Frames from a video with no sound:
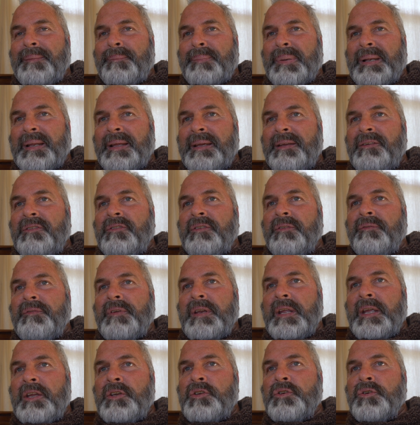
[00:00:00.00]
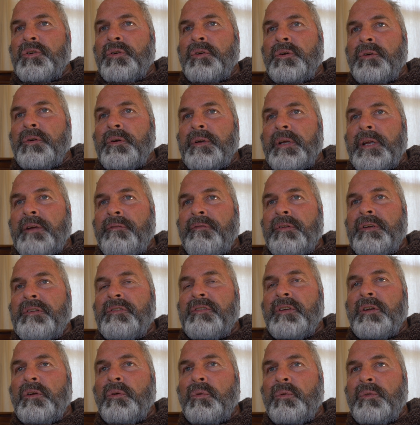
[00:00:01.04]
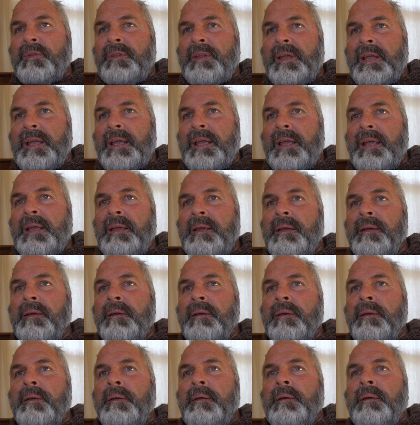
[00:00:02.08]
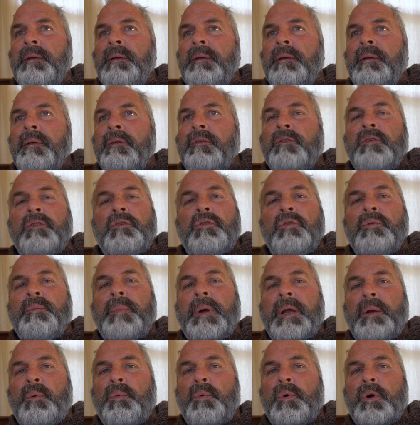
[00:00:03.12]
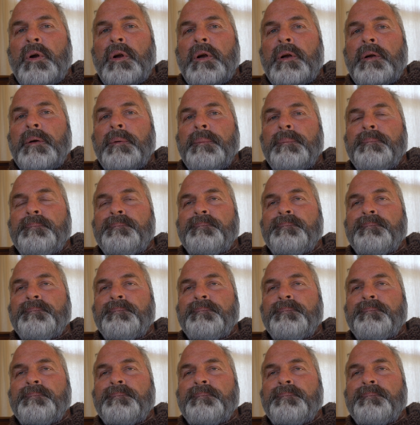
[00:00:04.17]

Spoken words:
place of nature every single day to do my work.